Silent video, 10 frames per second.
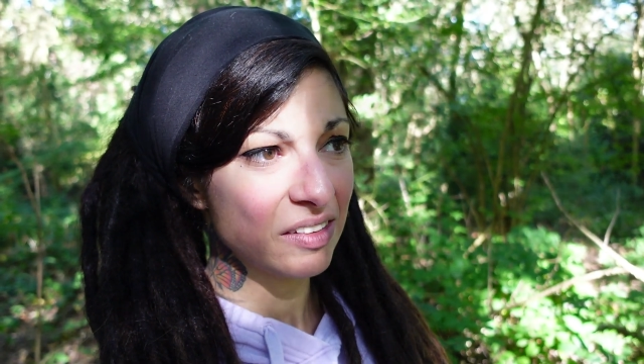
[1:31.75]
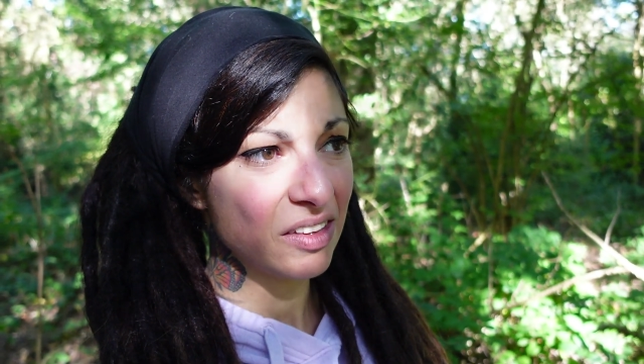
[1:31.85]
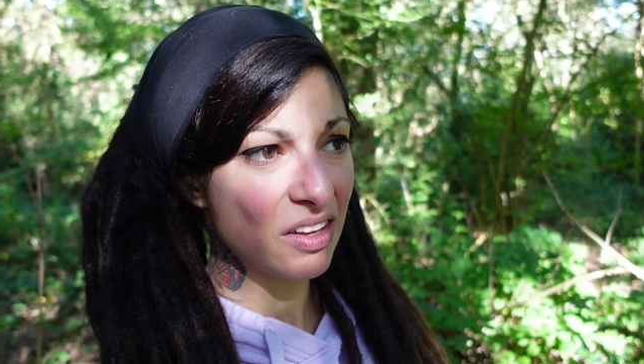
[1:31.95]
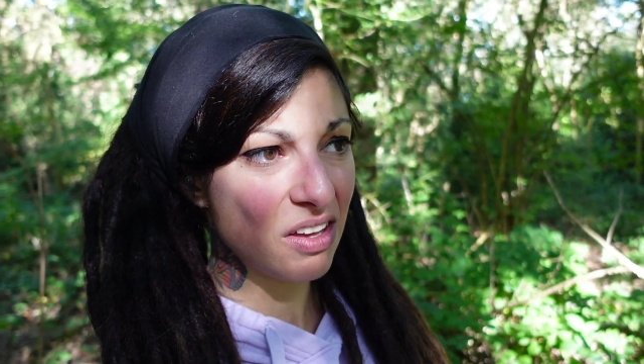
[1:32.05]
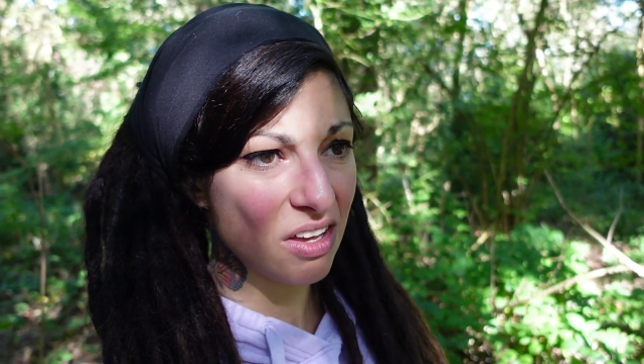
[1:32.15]

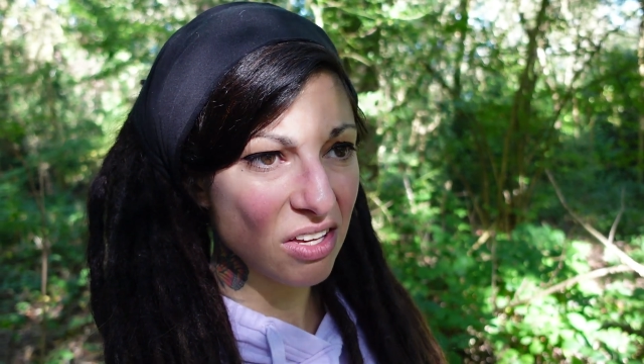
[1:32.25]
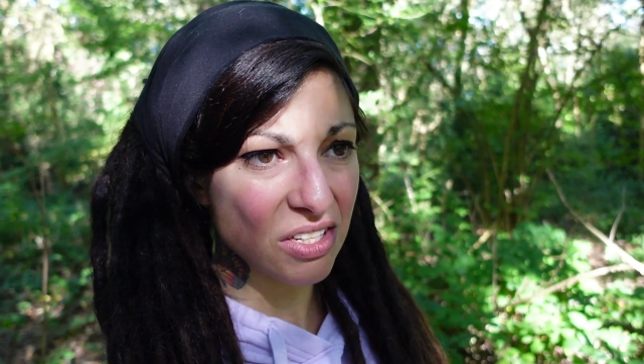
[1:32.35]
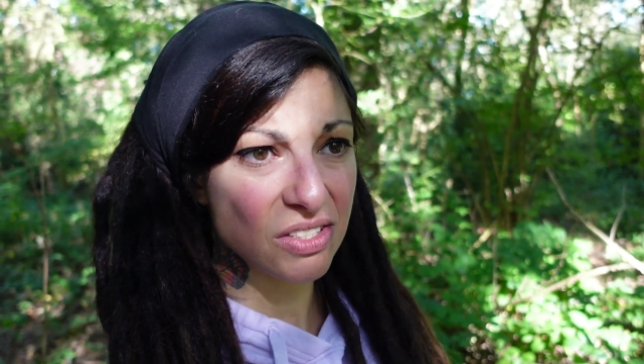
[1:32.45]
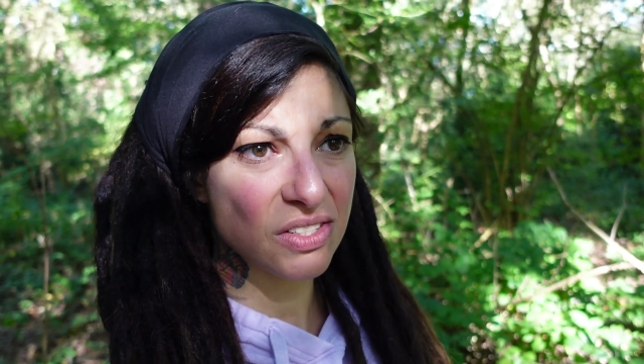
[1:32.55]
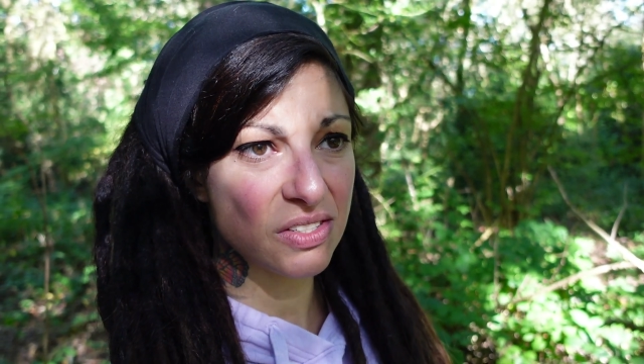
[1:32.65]

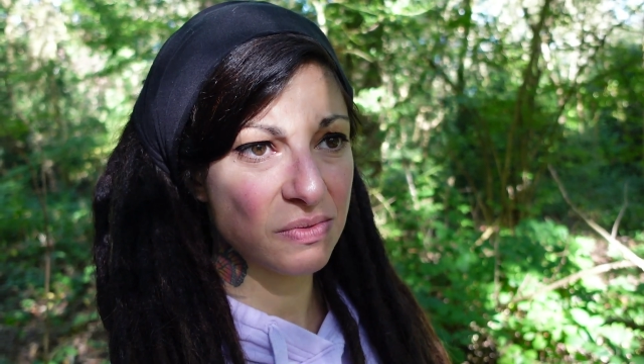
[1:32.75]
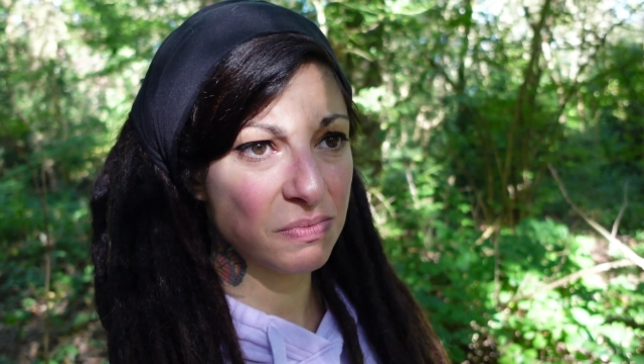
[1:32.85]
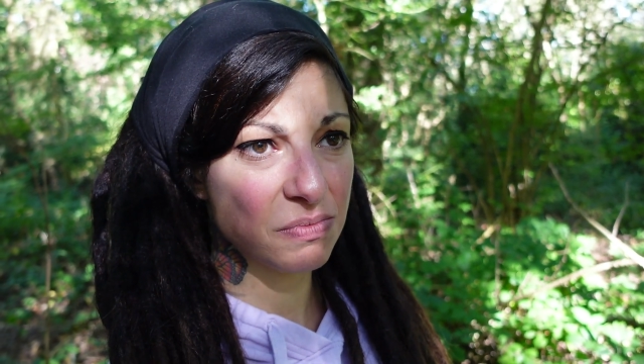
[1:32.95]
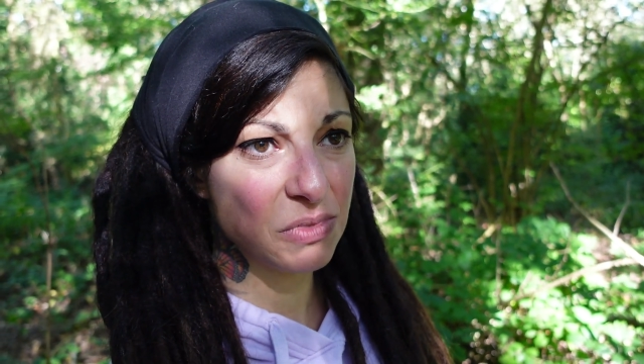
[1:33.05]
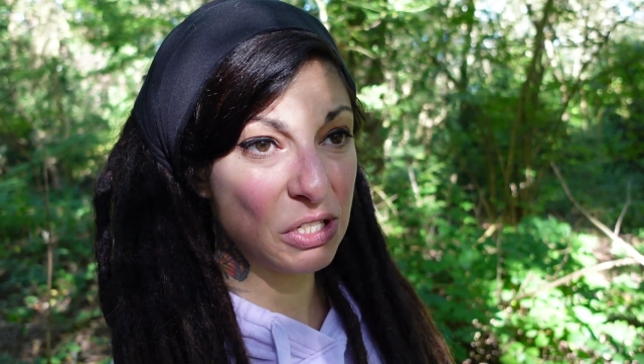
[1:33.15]
hurts
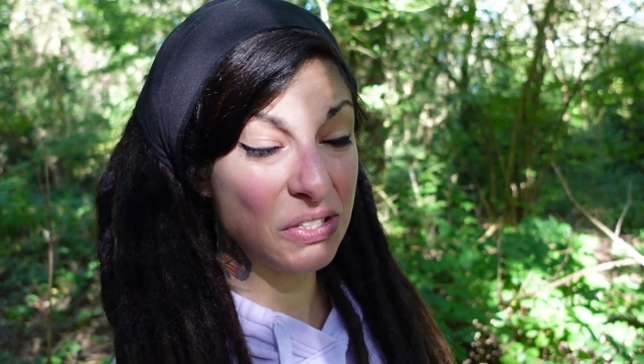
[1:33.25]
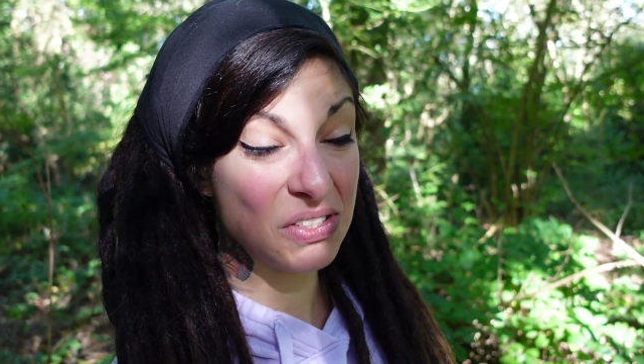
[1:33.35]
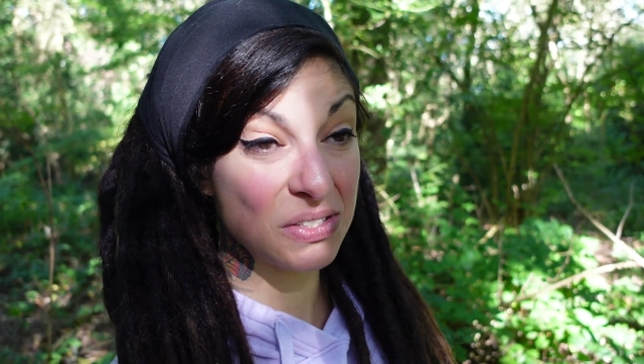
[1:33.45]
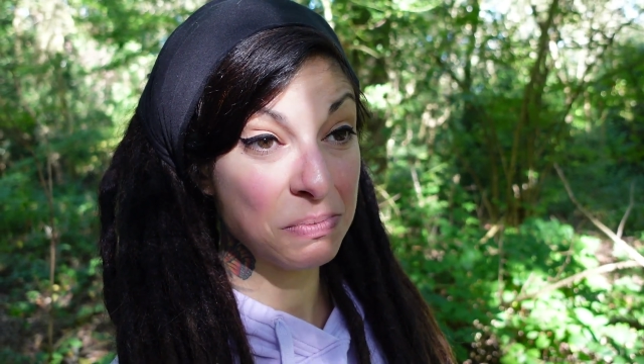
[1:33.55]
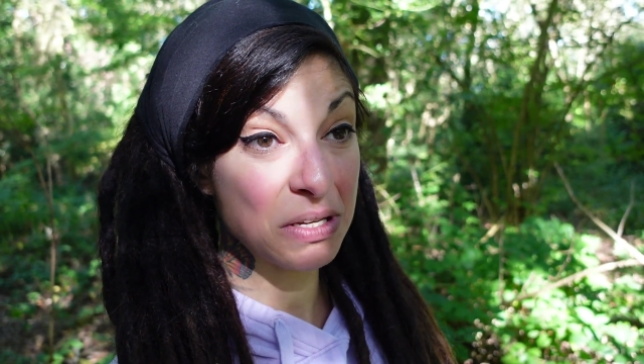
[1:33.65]

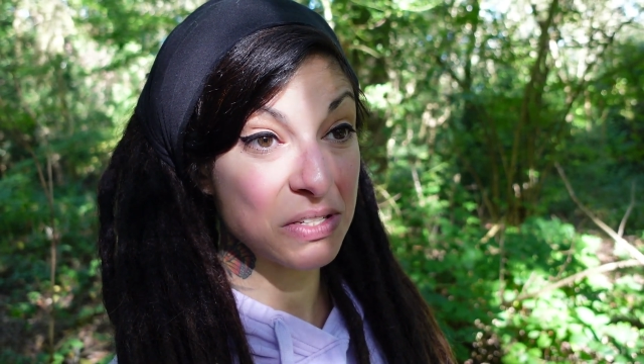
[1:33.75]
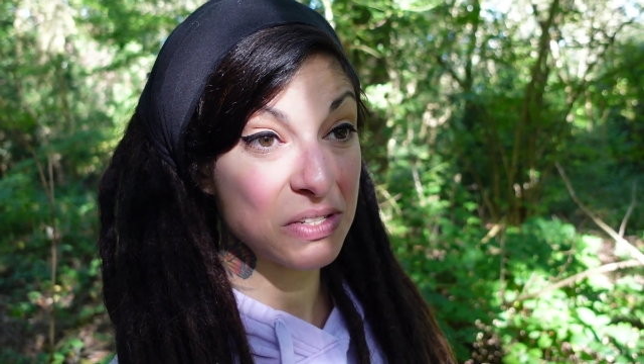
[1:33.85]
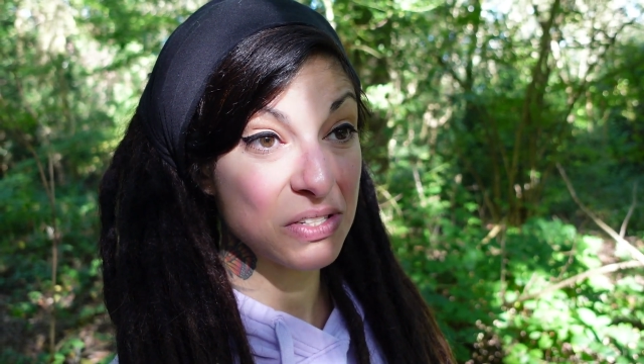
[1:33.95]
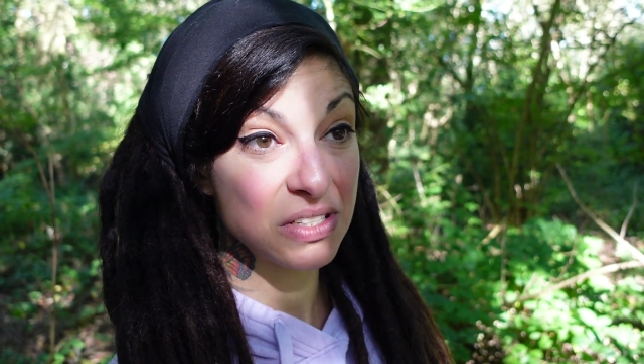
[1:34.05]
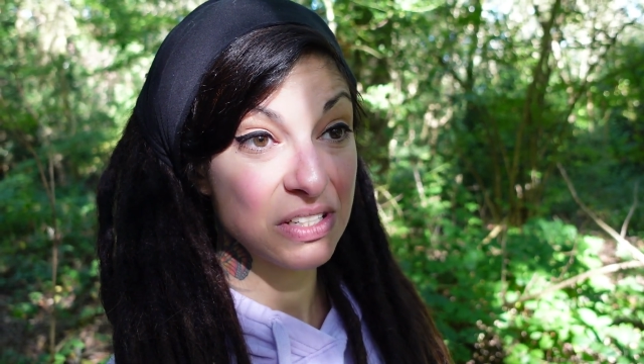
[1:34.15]
just as
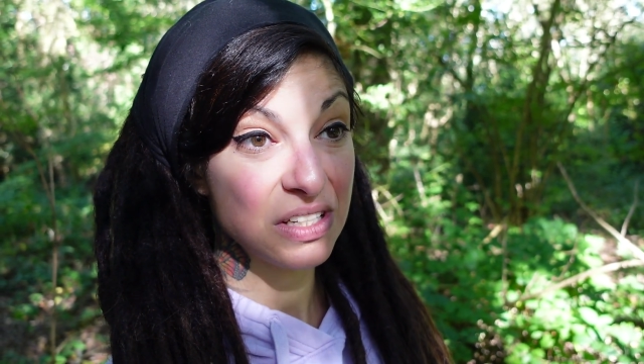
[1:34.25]
much